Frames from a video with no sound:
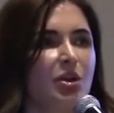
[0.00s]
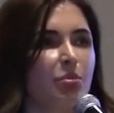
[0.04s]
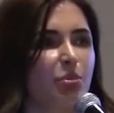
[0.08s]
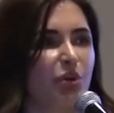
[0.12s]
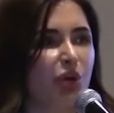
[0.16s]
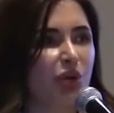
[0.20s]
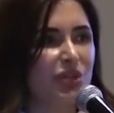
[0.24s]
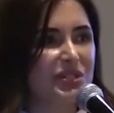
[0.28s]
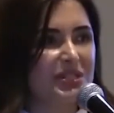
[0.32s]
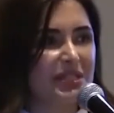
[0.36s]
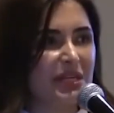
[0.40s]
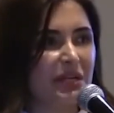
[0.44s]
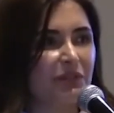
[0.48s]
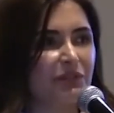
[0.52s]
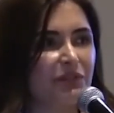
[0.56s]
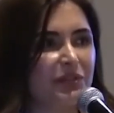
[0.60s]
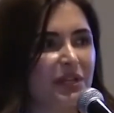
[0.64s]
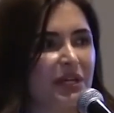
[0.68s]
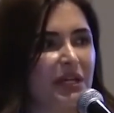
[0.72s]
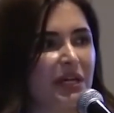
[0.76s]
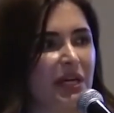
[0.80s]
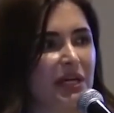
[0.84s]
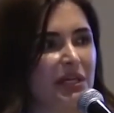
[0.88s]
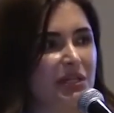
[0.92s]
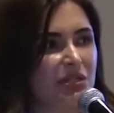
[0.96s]
Because if
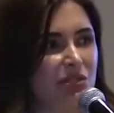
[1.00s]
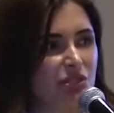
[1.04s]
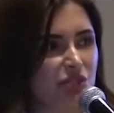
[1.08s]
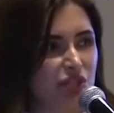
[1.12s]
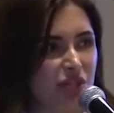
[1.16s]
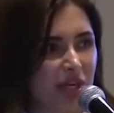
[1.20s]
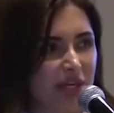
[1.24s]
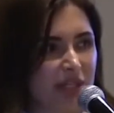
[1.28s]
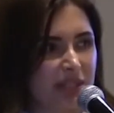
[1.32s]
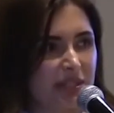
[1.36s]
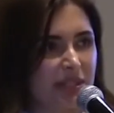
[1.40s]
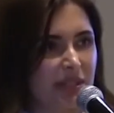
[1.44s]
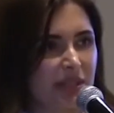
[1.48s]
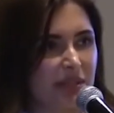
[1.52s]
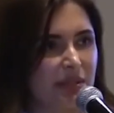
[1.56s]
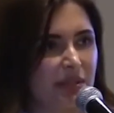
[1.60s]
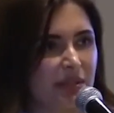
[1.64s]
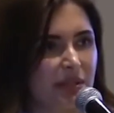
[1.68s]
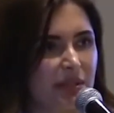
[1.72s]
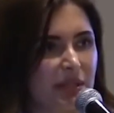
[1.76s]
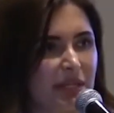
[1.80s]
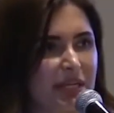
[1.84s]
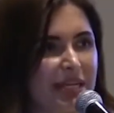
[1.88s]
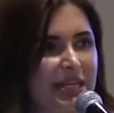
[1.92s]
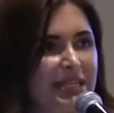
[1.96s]
they get
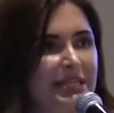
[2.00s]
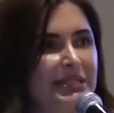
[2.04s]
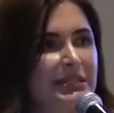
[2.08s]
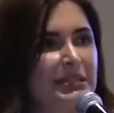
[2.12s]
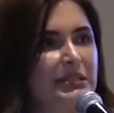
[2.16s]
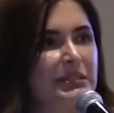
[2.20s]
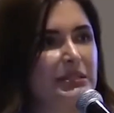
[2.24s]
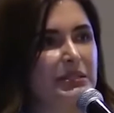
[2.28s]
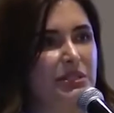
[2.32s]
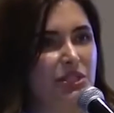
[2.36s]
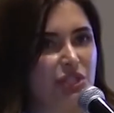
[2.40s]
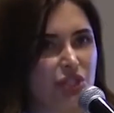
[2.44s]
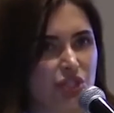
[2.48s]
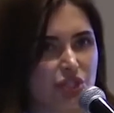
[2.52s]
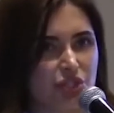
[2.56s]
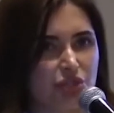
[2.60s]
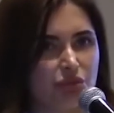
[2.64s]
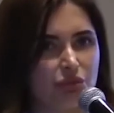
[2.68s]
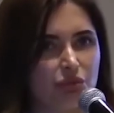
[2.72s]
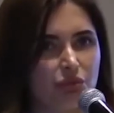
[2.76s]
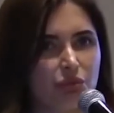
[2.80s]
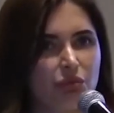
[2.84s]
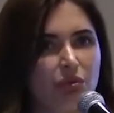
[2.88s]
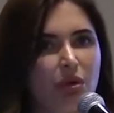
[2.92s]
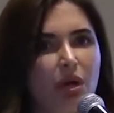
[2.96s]
injected in the
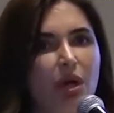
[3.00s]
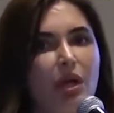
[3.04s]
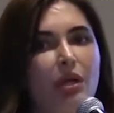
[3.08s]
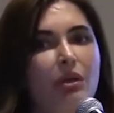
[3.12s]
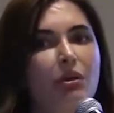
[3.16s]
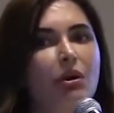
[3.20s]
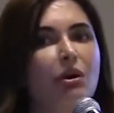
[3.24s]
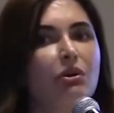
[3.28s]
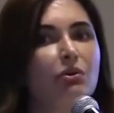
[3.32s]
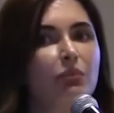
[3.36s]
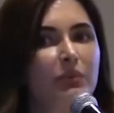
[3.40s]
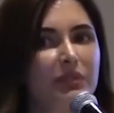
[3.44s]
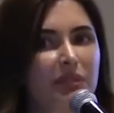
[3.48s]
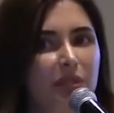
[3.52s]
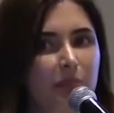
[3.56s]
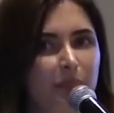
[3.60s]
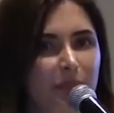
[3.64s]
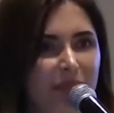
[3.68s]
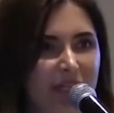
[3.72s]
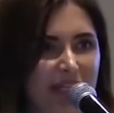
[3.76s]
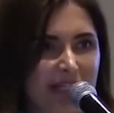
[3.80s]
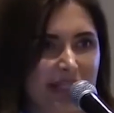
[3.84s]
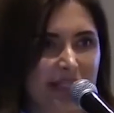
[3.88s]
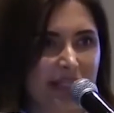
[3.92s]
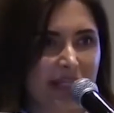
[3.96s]
tissue along with the
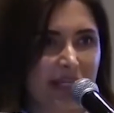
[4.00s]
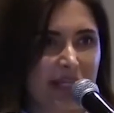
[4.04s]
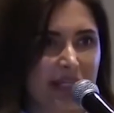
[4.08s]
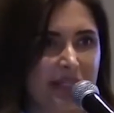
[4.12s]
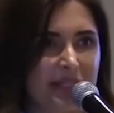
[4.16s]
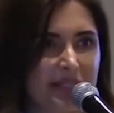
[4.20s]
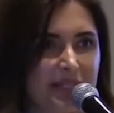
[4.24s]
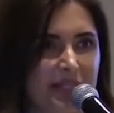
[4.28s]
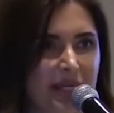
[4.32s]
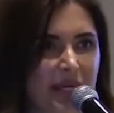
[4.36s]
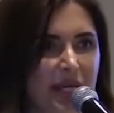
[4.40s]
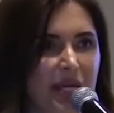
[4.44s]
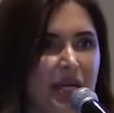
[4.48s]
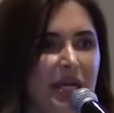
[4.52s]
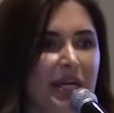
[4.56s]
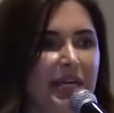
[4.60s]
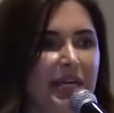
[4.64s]
platelets,